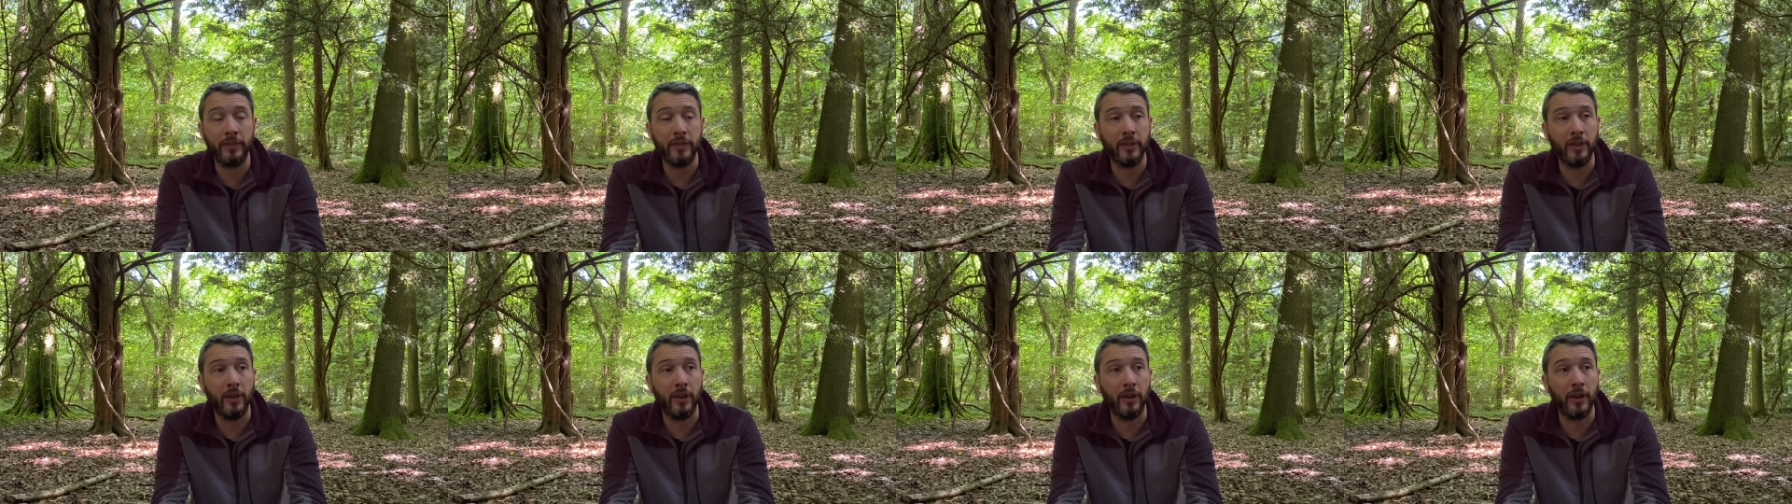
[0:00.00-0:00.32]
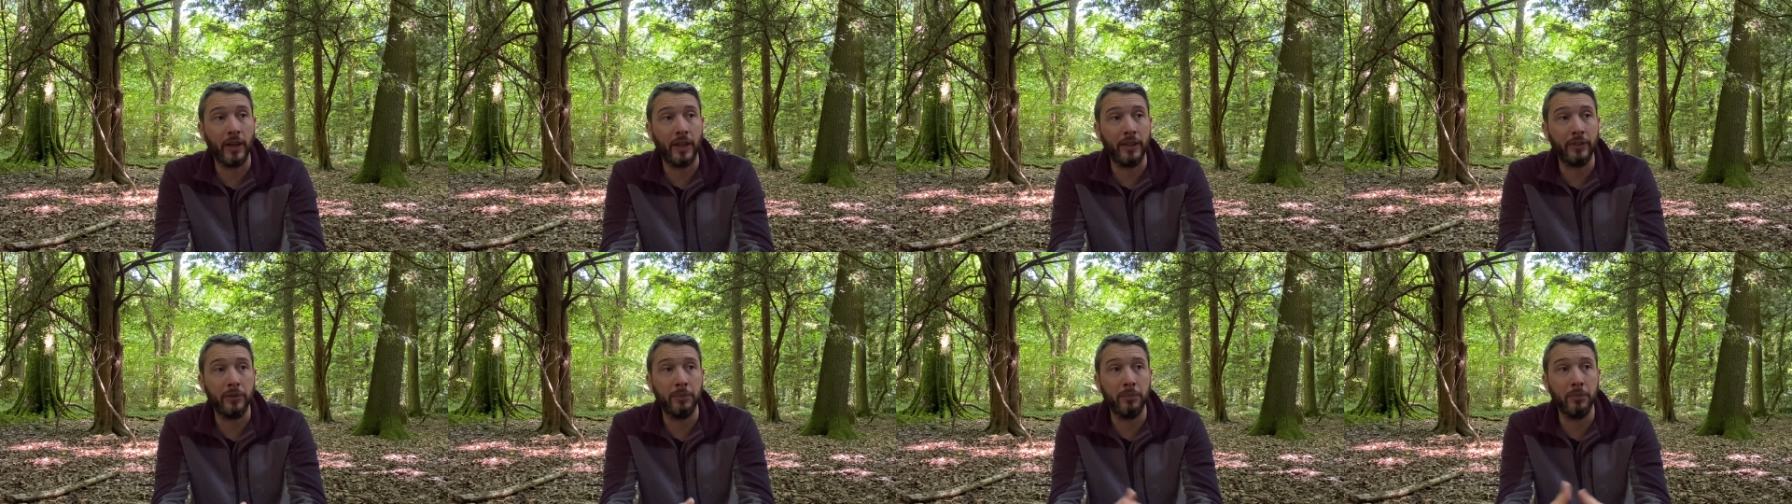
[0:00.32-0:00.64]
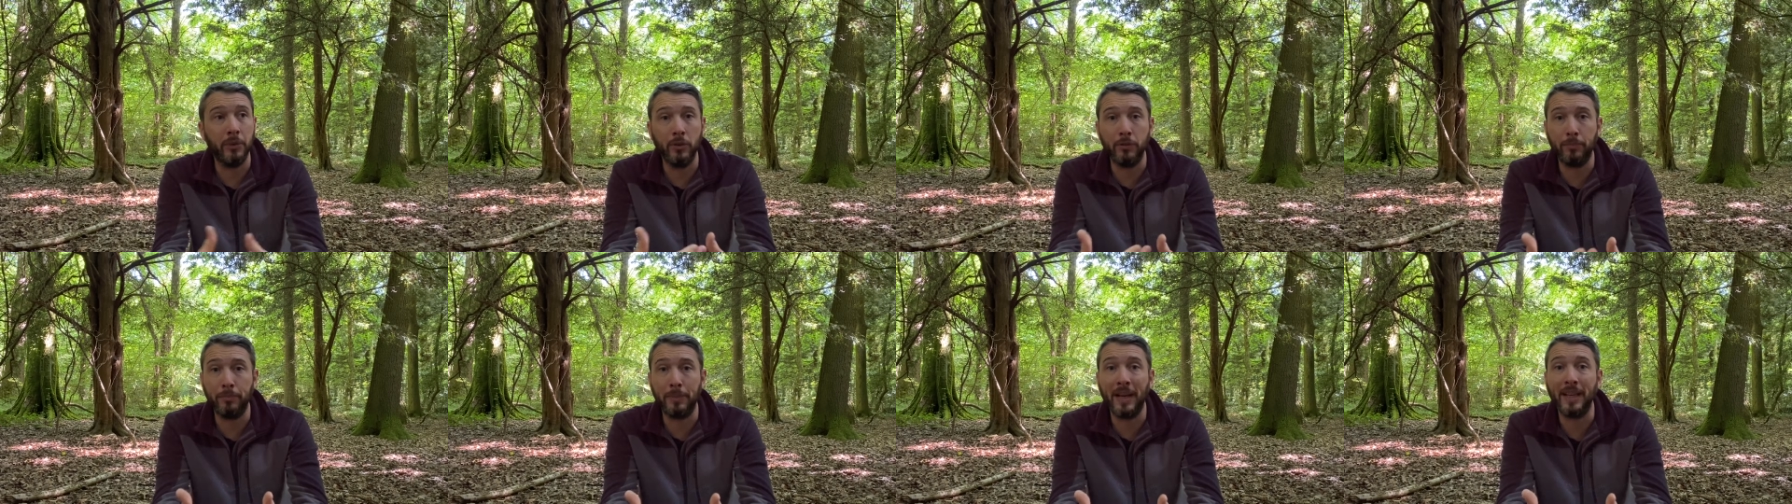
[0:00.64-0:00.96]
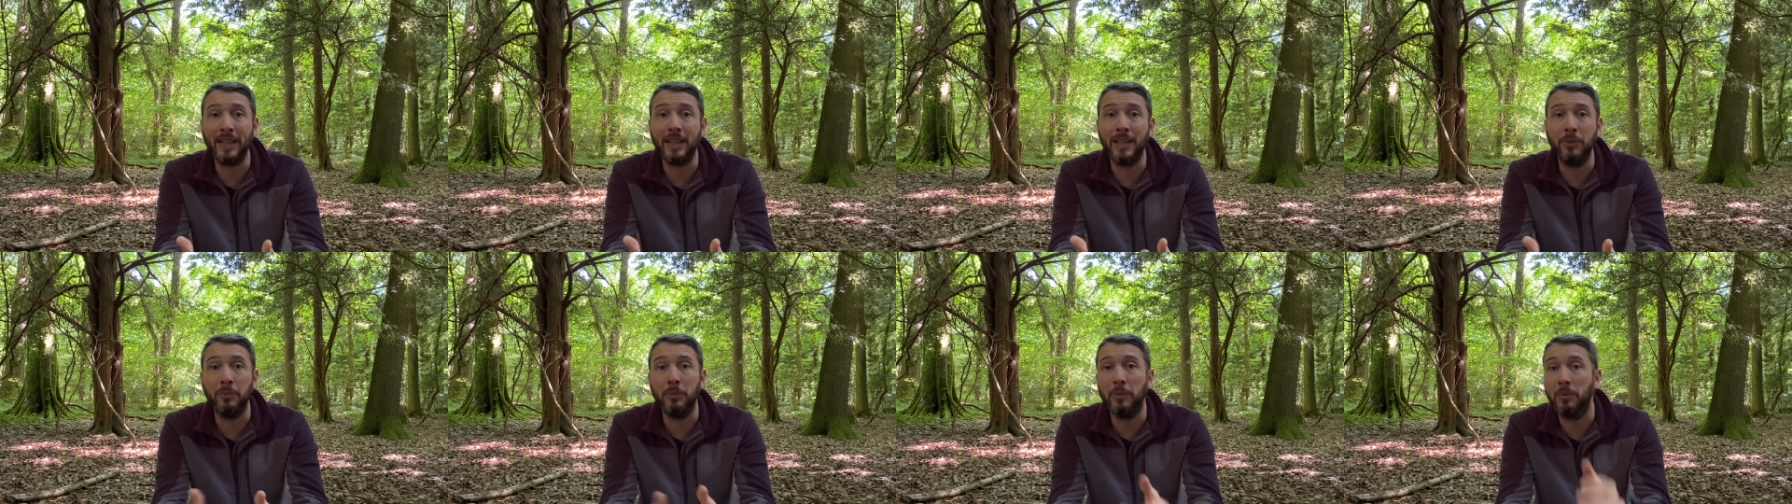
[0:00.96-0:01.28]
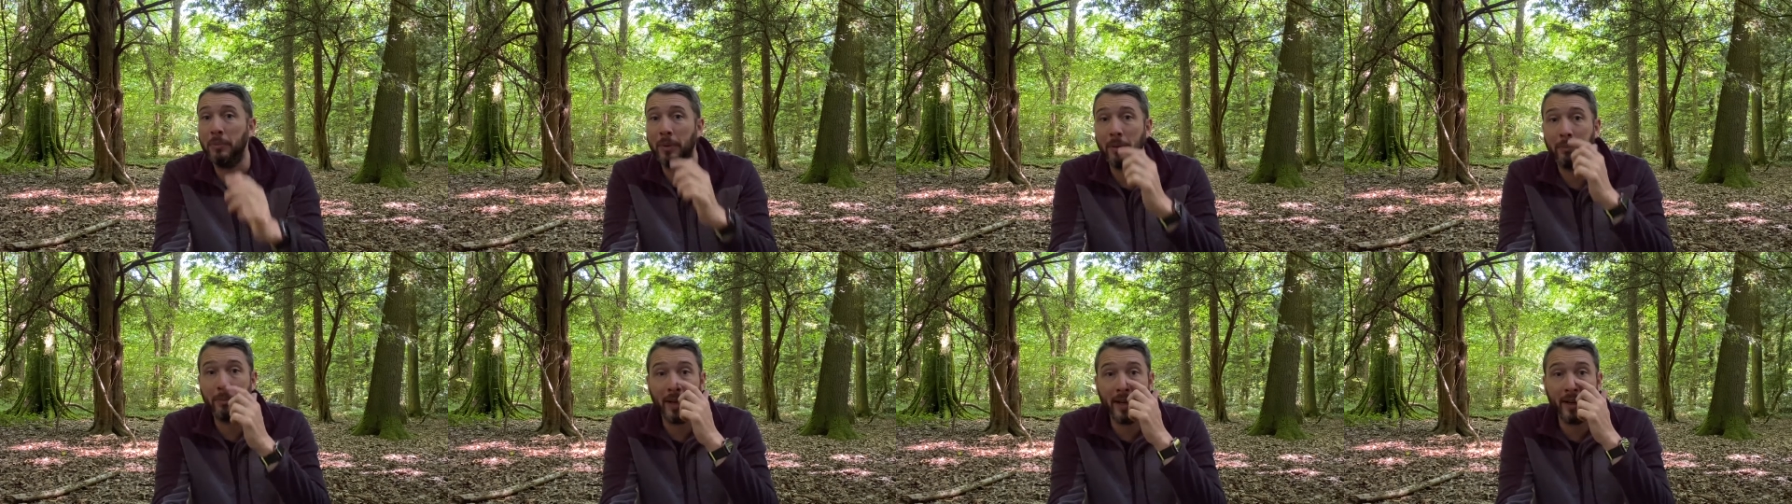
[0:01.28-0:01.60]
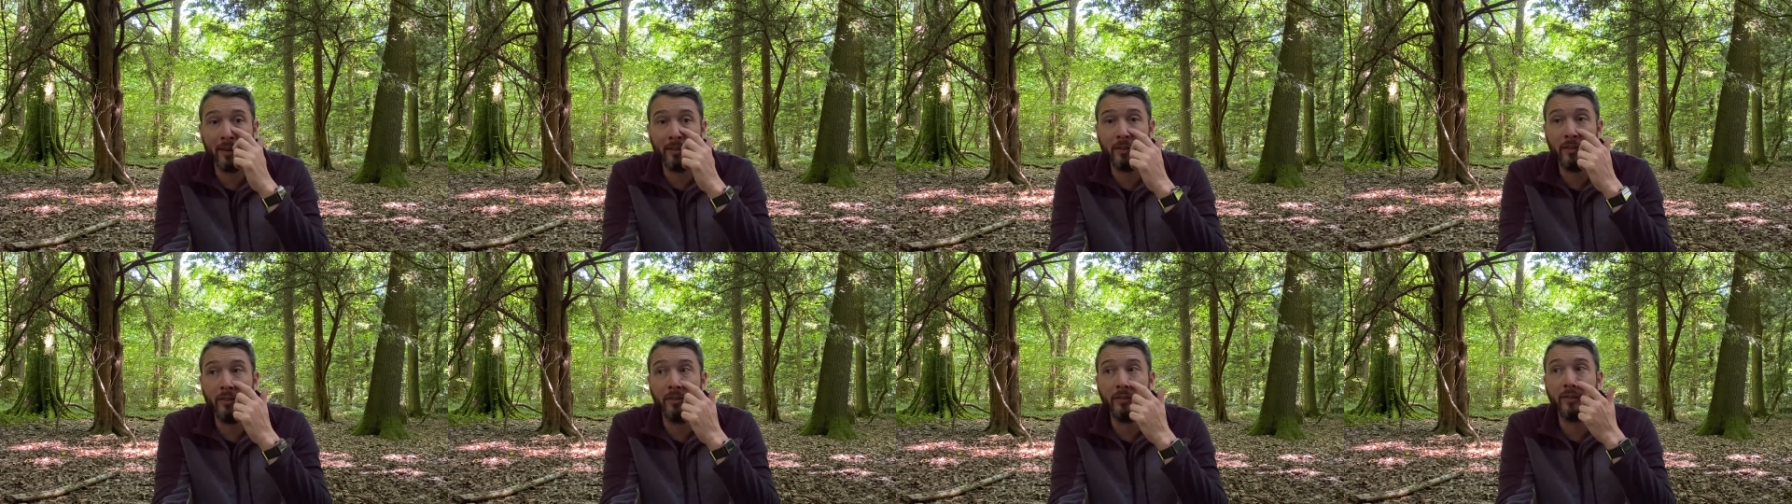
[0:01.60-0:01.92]
I had to move back in with my
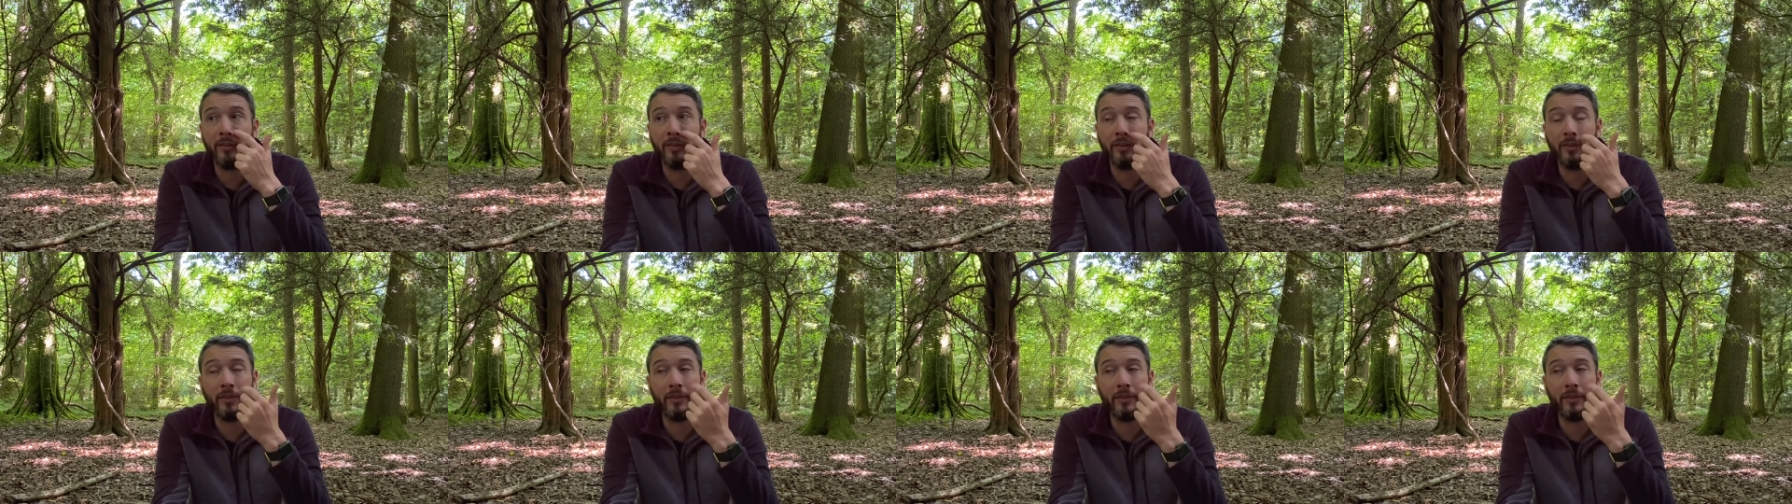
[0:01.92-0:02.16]
parents